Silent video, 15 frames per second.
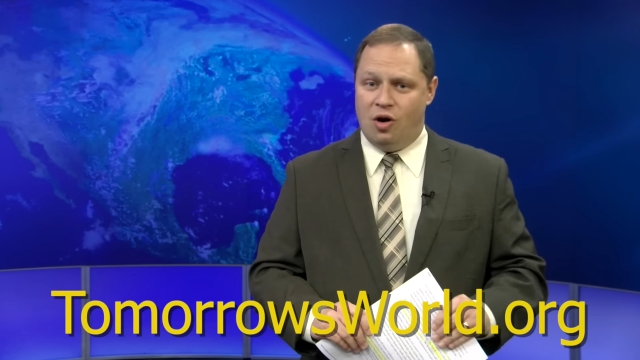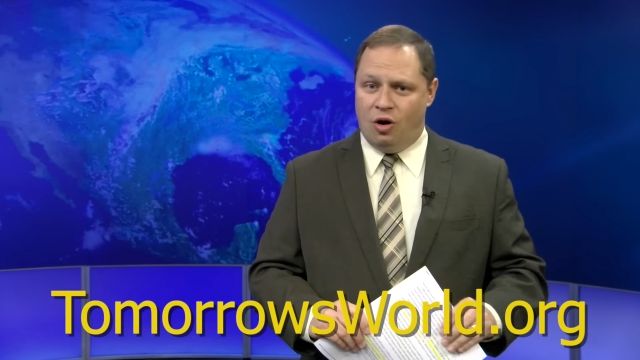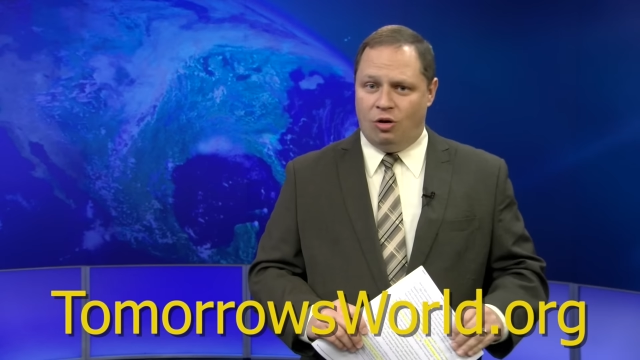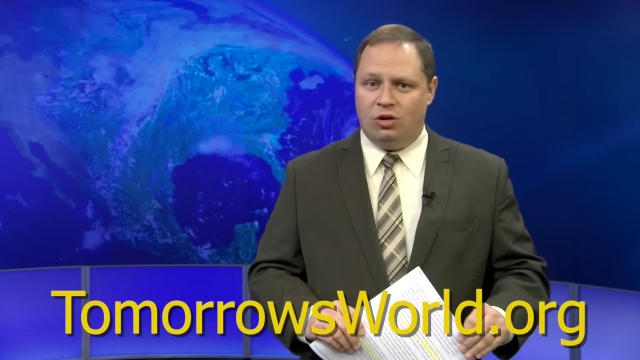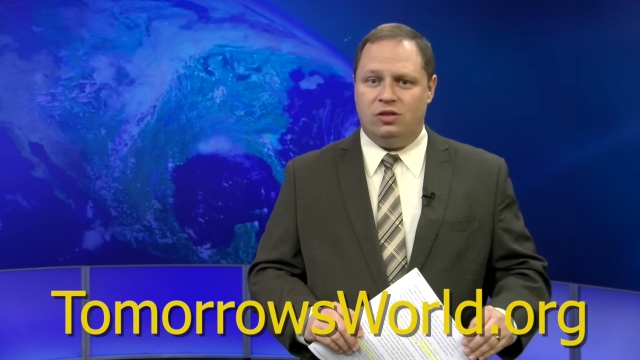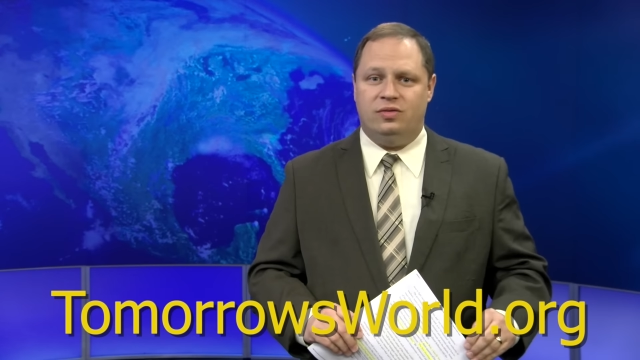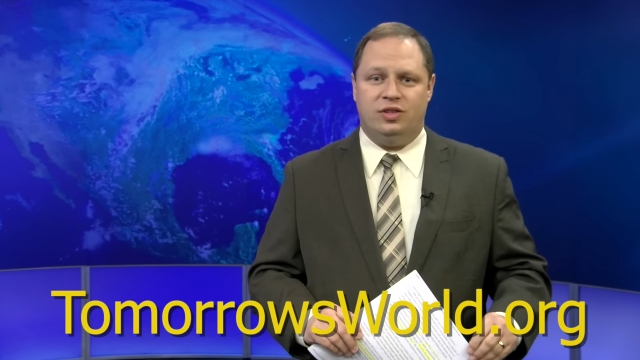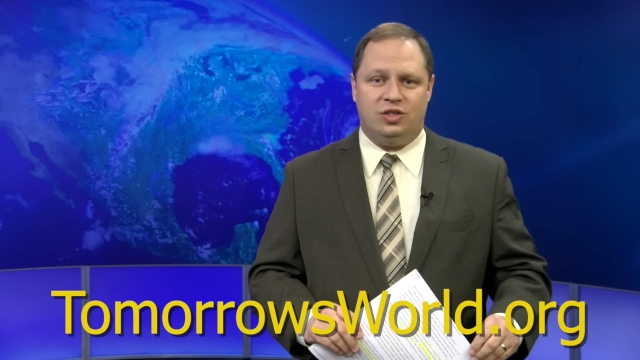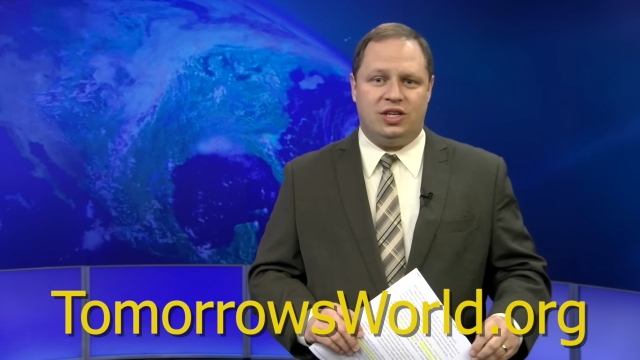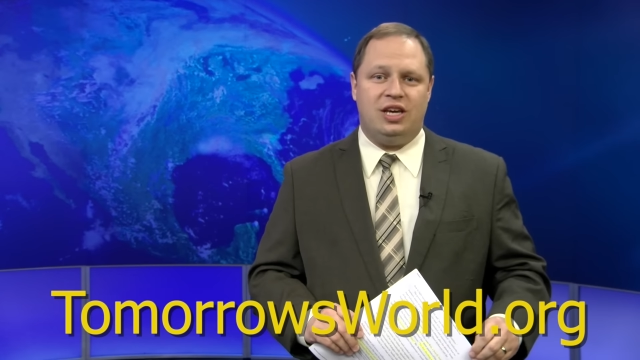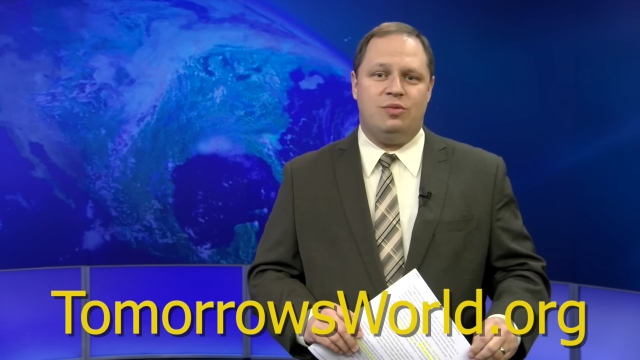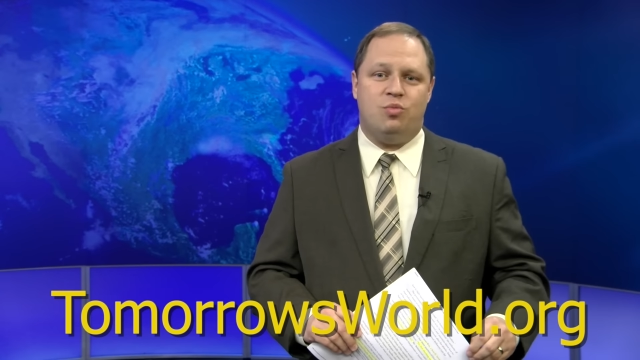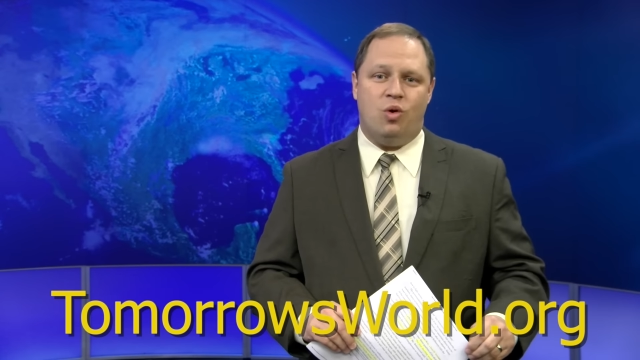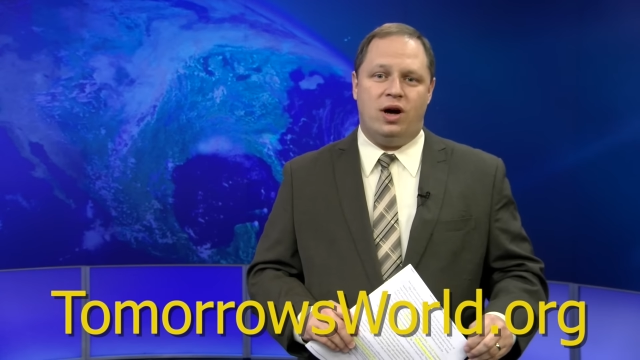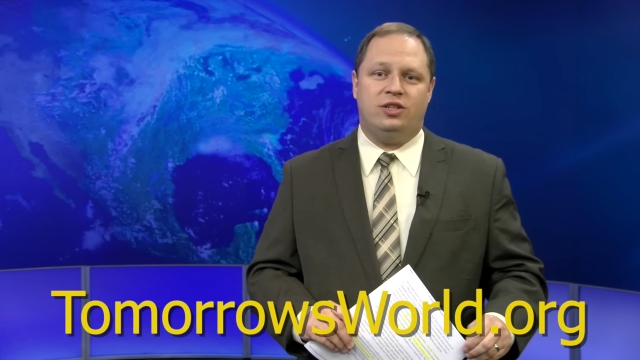all of us
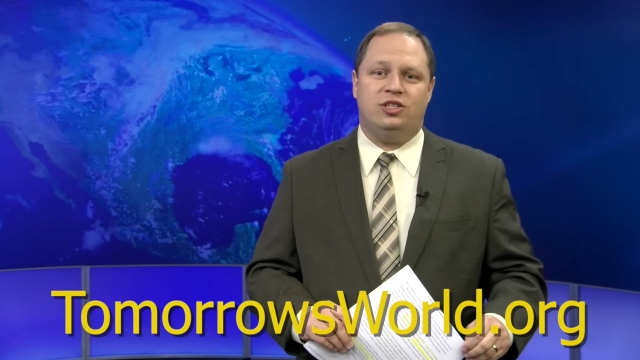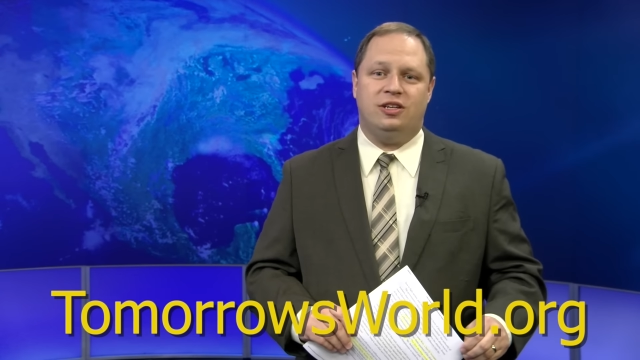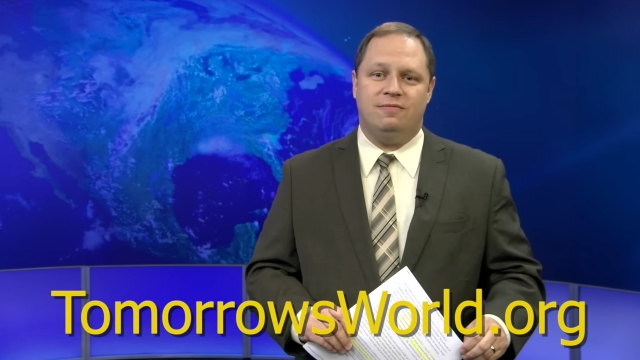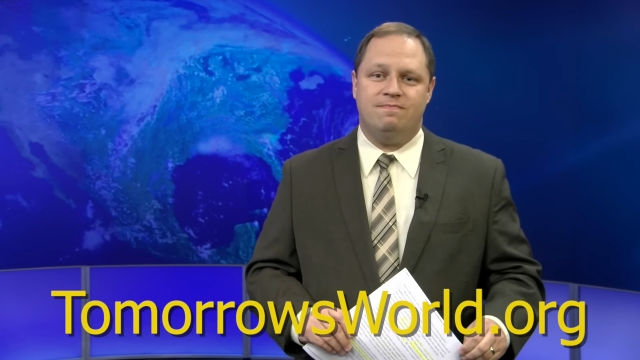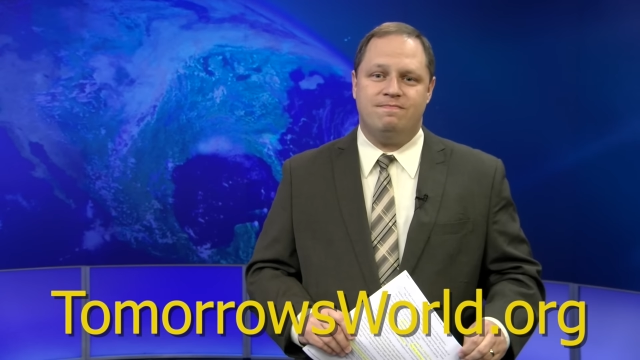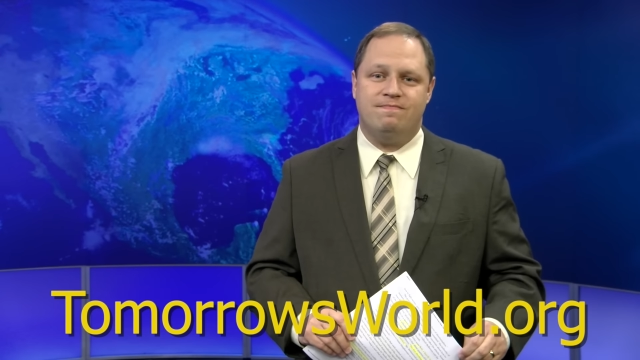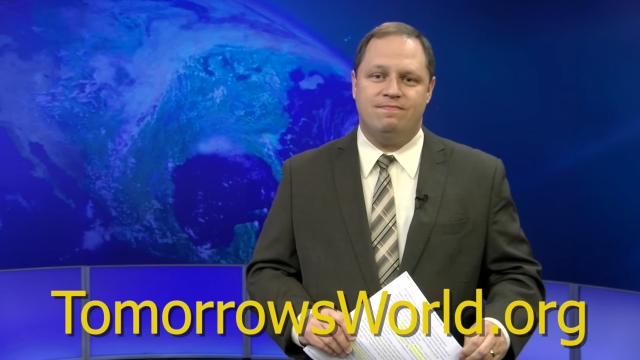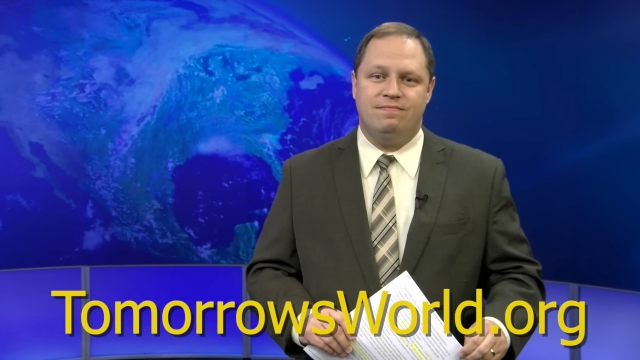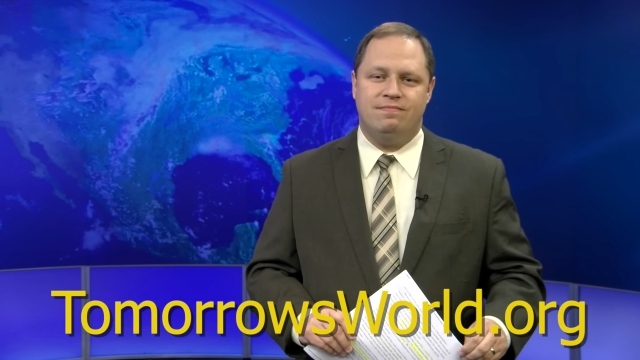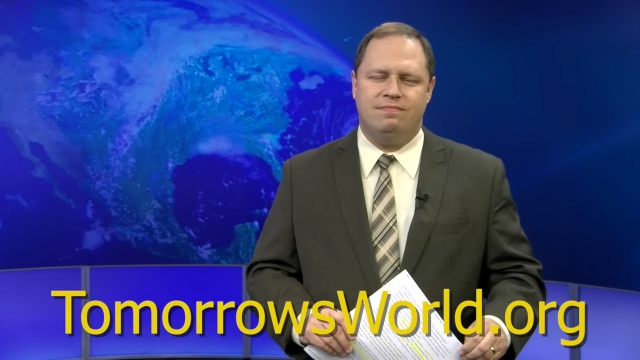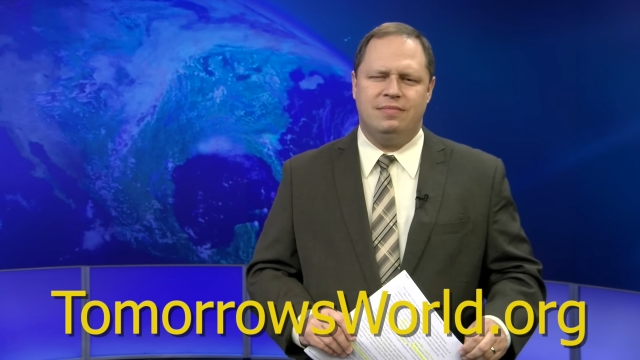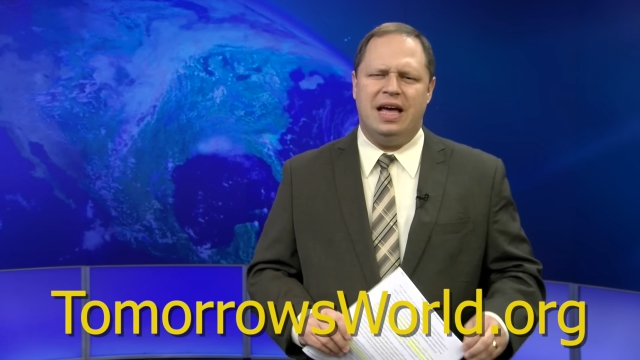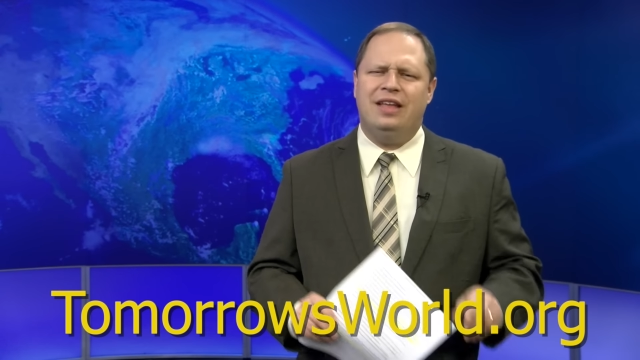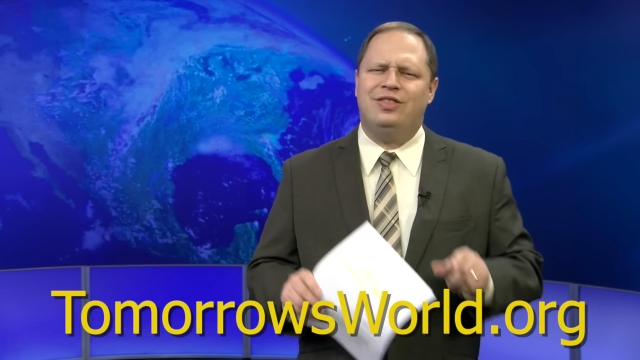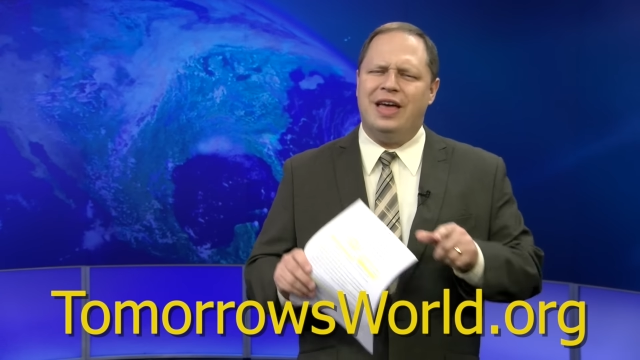keep watching.
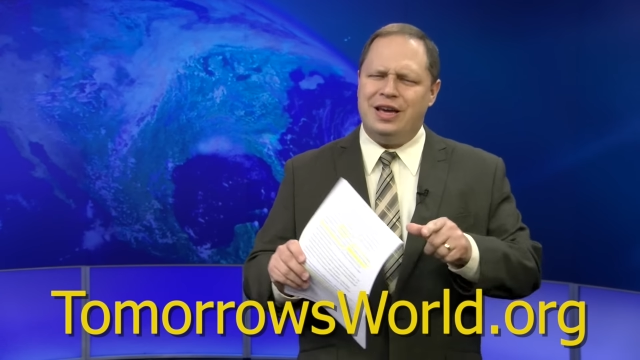And